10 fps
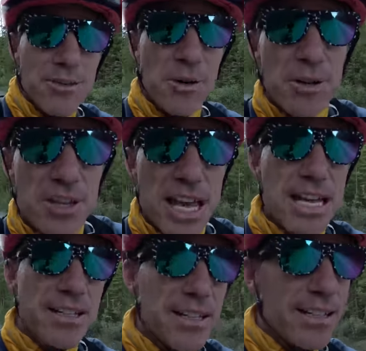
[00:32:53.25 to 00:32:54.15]
towards the
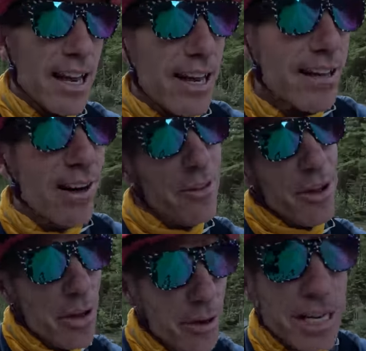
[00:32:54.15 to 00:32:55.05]
end of the day,
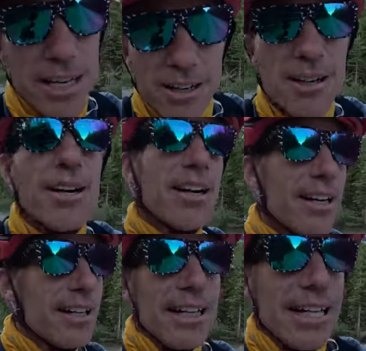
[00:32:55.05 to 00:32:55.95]
although here
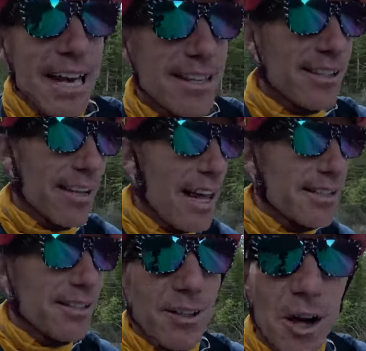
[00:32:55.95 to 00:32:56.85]
it's
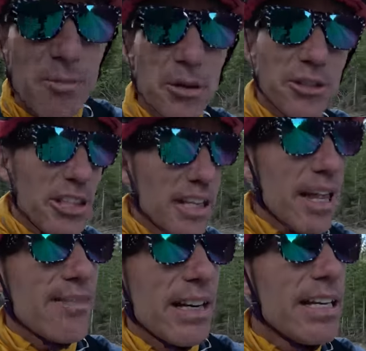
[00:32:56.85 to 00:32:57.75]
light till almost
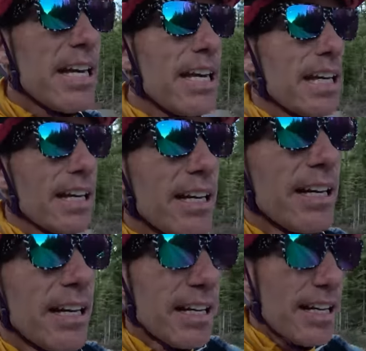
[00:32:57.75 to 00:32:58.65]
11.
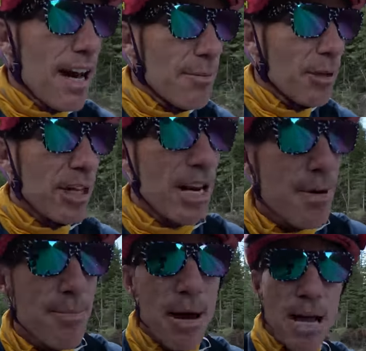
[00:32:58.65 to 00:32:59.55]
I'm looking at
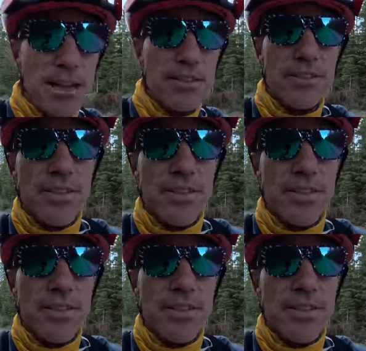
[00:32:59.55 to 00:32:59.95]
my mileage, I've